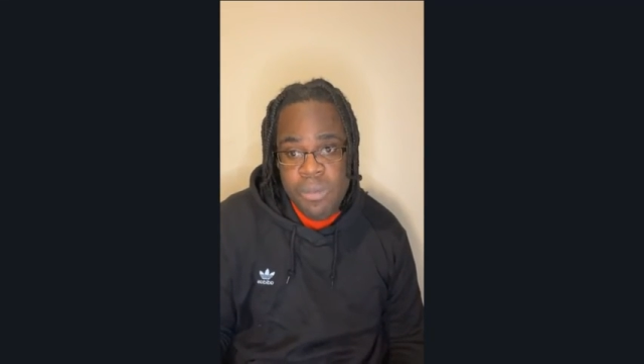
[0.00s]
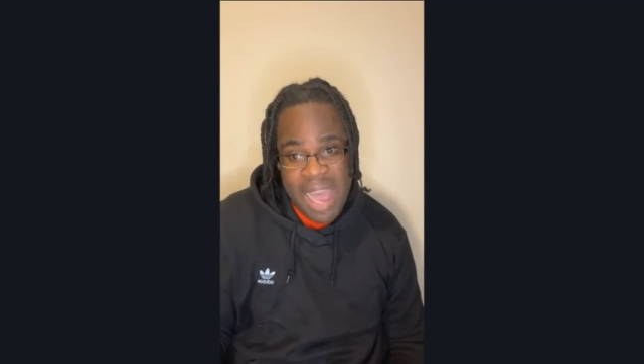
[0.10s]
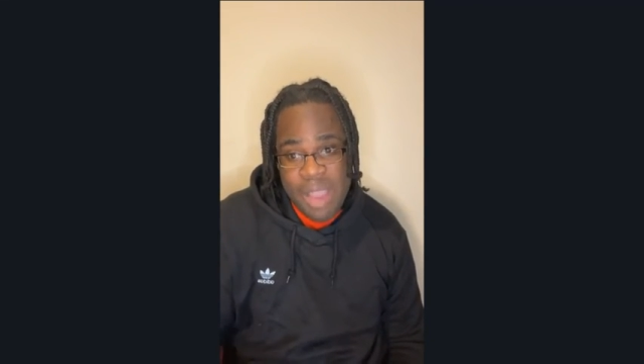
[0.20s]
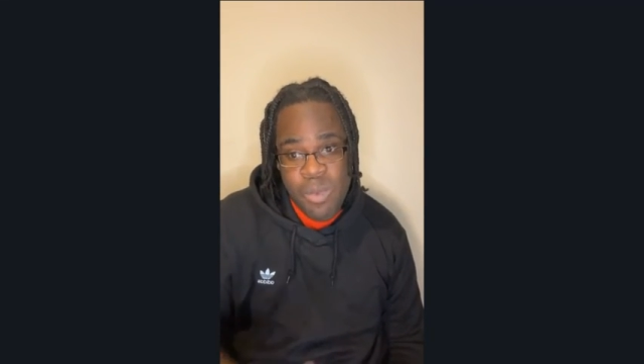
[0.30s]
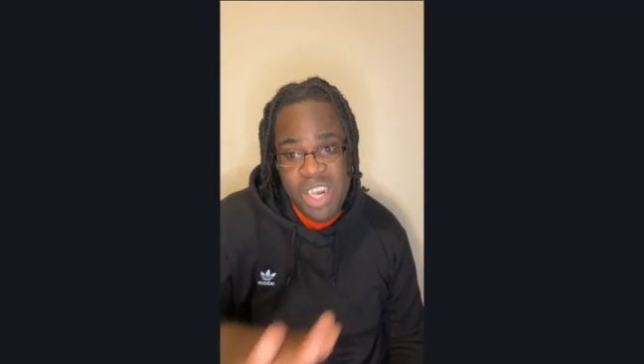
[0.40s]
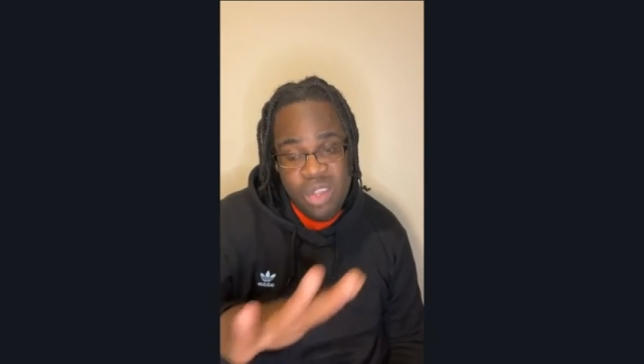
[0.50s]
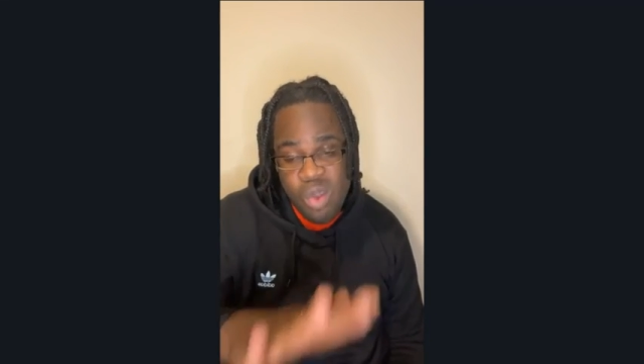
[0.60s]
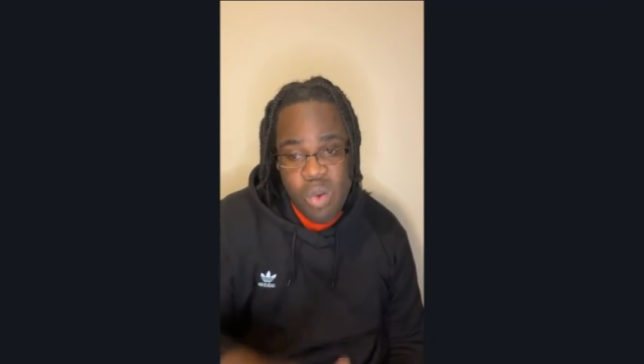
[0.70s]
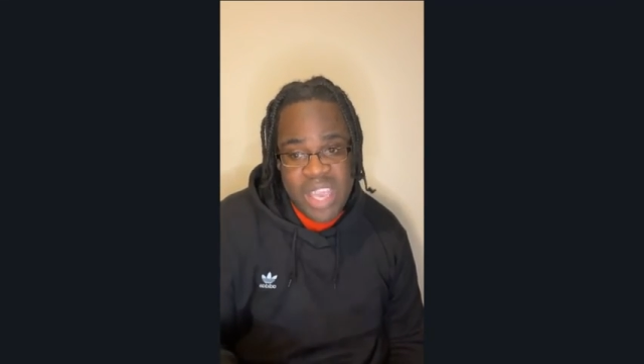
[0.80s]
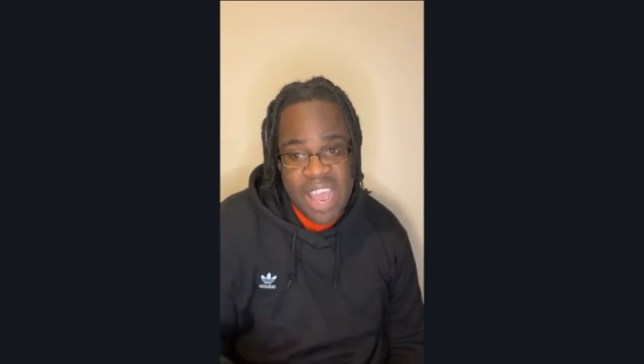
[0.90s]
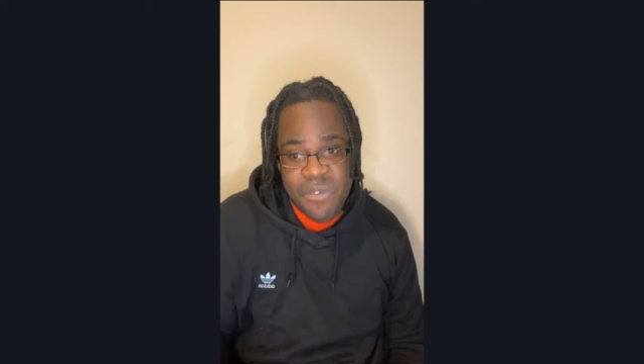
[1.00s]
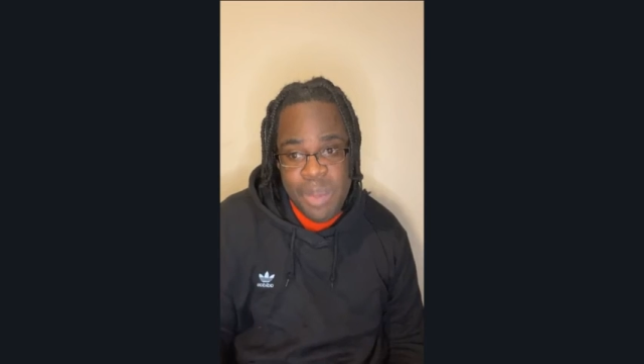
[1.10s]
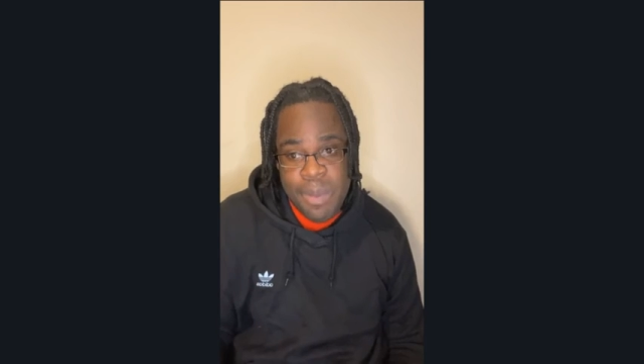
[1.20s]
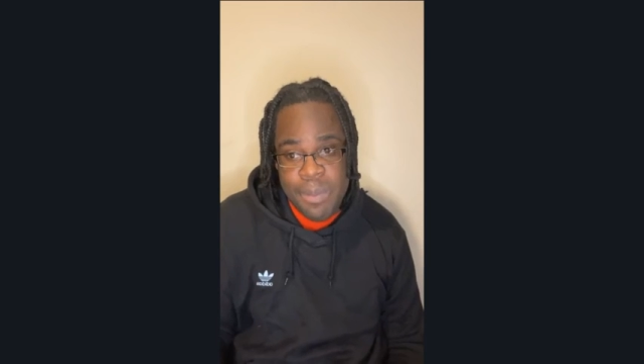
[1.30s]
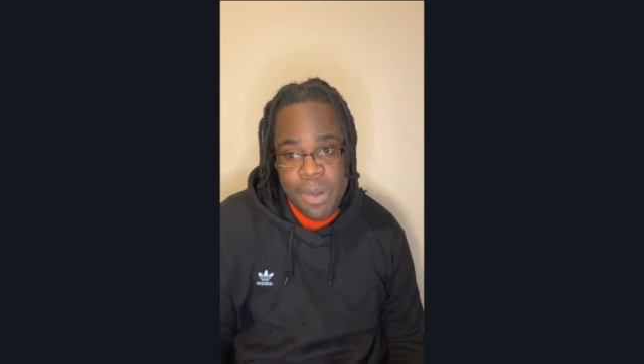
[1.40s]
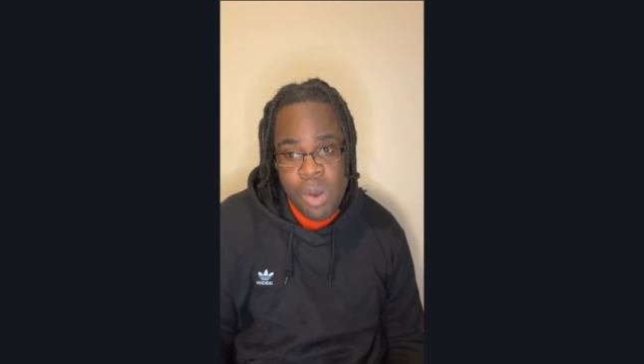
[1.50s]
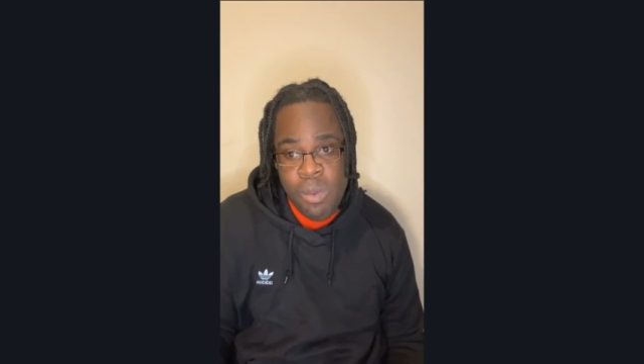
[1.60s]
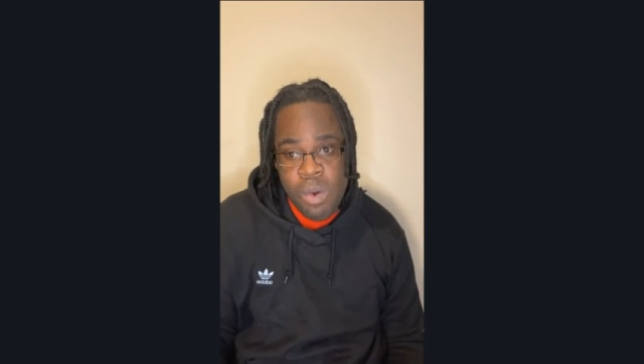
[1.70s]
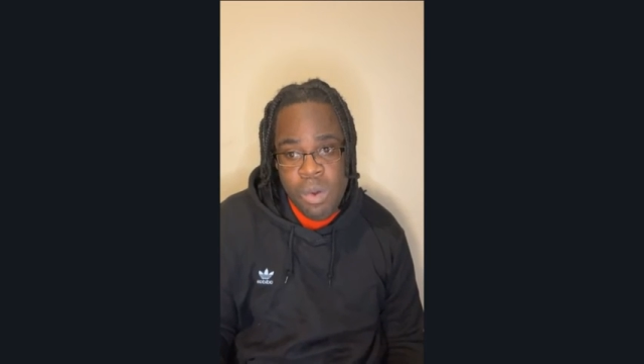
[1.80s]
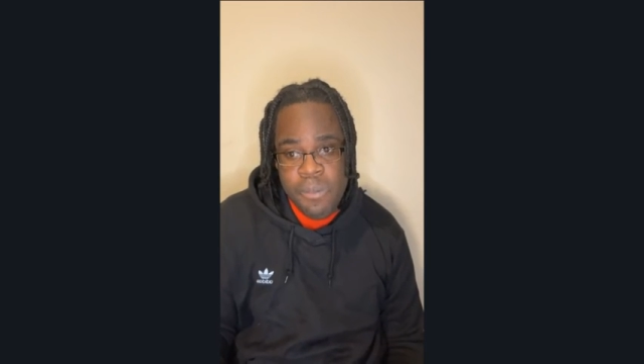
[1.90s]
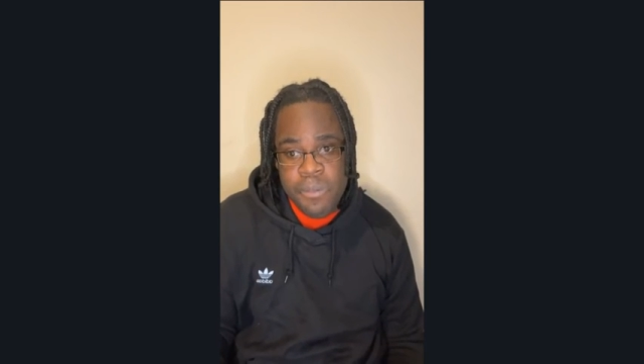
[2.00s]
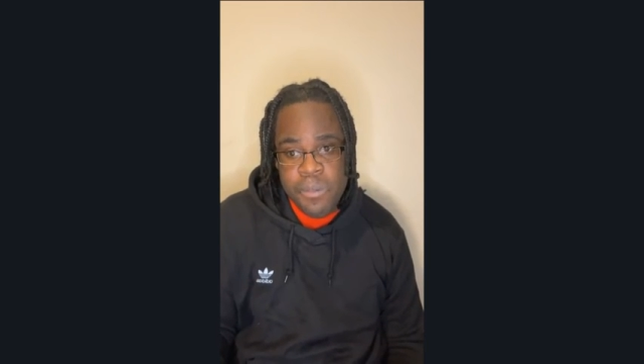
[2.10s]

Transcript: I really don't care for you people no more.